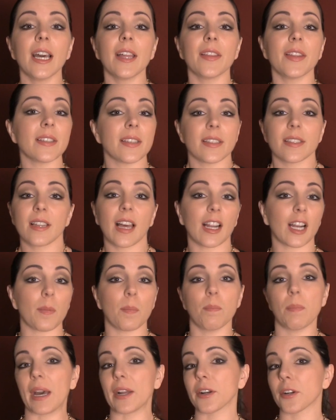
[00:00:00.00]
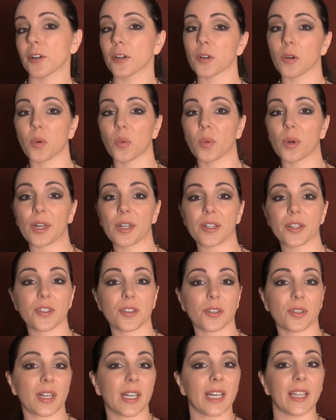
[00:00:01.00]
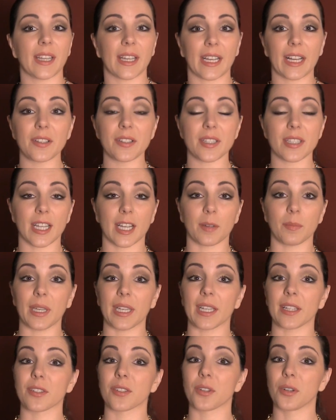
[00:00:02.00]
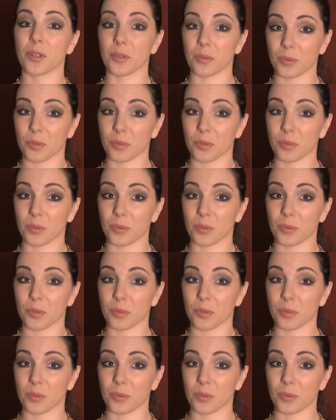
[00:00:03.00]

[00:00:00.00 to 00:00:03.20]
This is not a better or worse or anything else thing, because